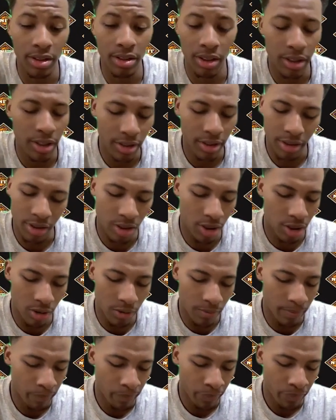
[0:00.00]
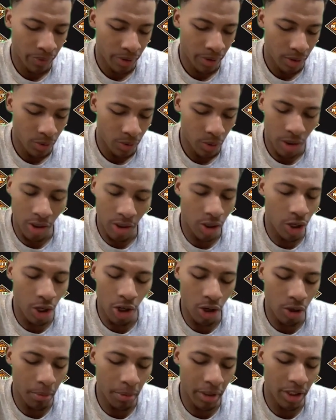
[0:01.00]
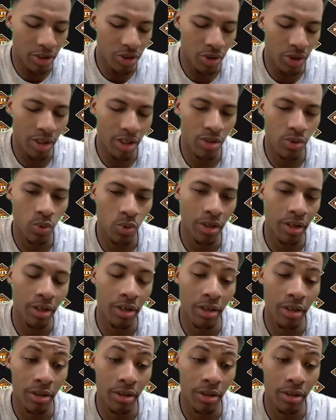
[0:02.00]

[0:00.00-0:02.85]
Like, so we're going to go home and enjoy this win.